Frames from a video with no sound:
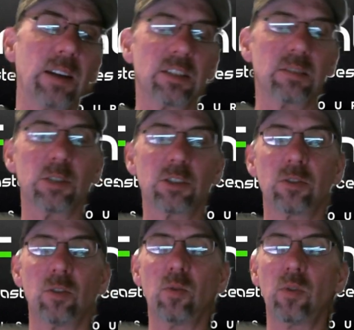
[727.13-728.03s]
customers
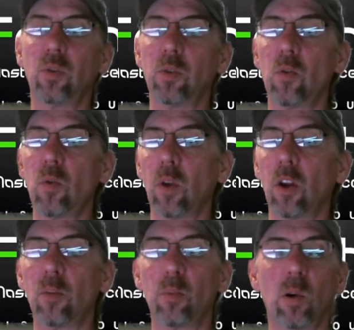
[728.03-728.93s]
through, through
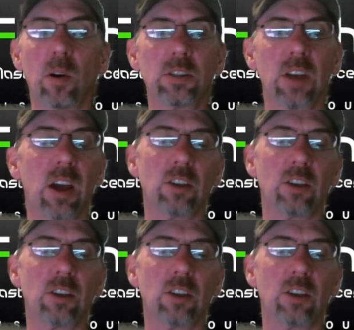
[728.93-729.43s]
load boards?